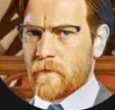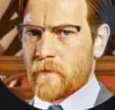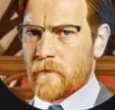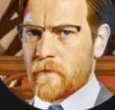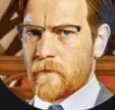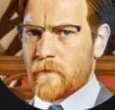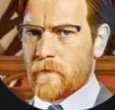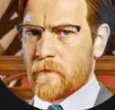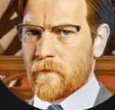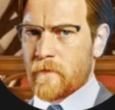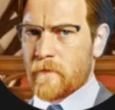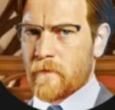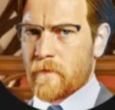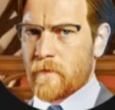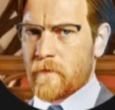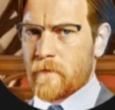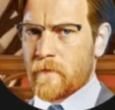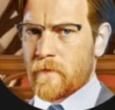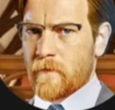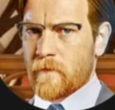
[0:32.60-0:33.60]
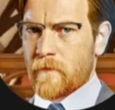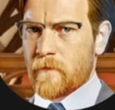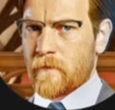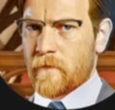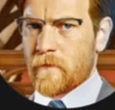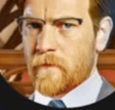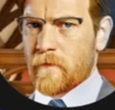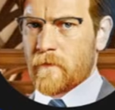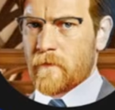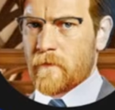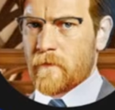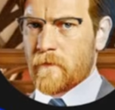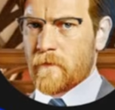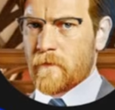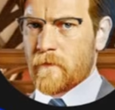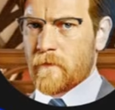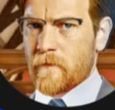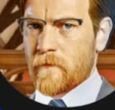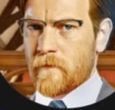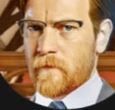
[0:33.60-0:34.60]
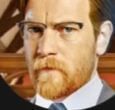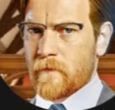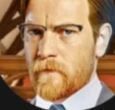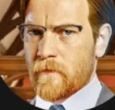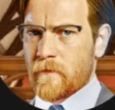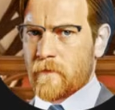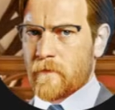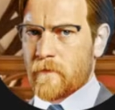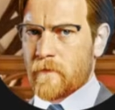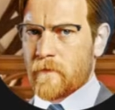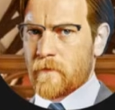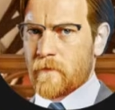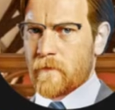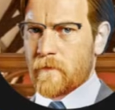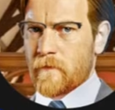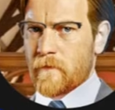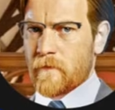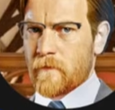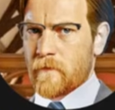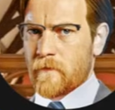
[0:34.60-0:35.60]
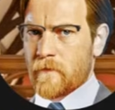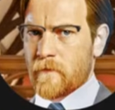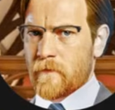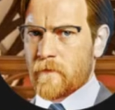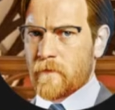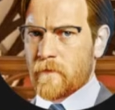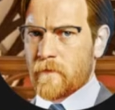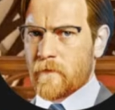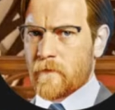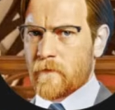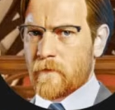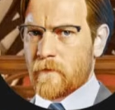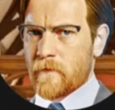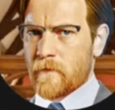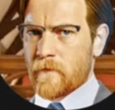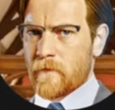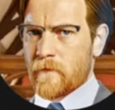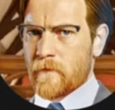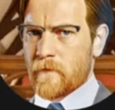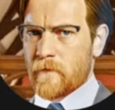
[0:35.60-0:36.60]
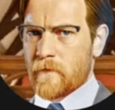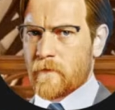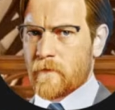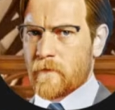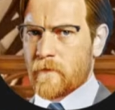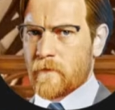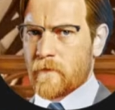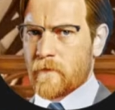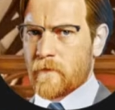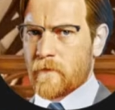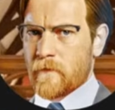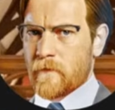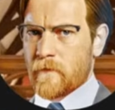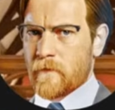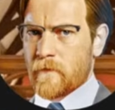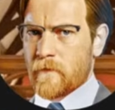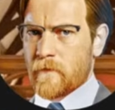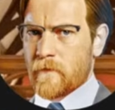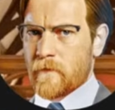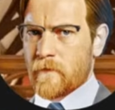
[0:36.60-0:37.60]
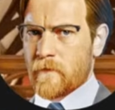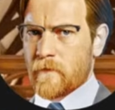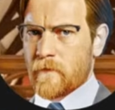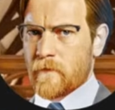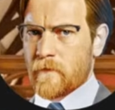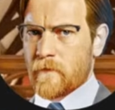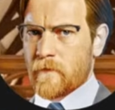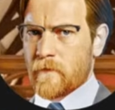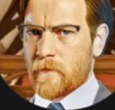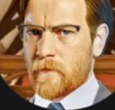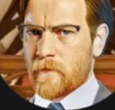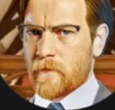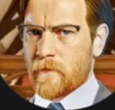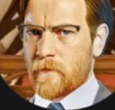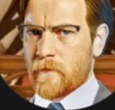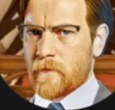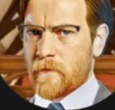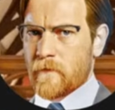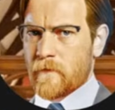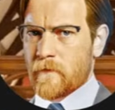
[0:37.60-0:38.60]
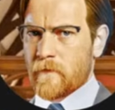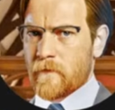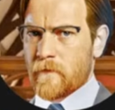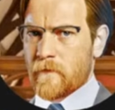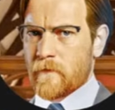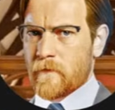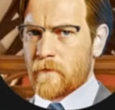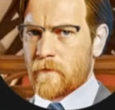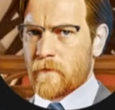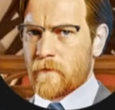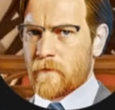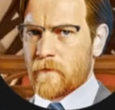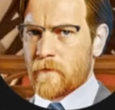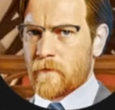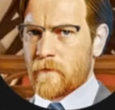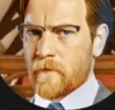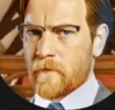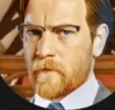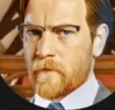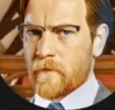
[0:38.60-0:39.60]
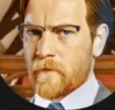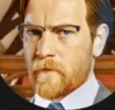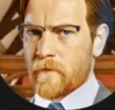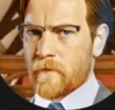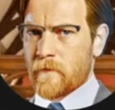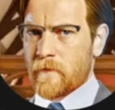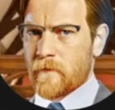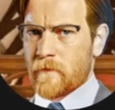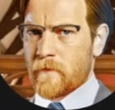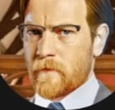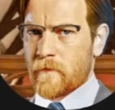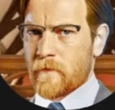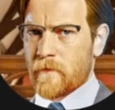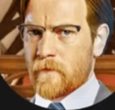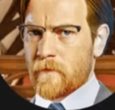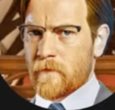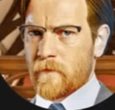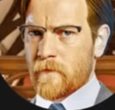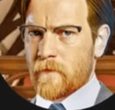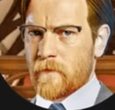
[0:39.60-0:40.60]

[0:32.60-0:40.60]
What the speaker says: The person shown says nothing.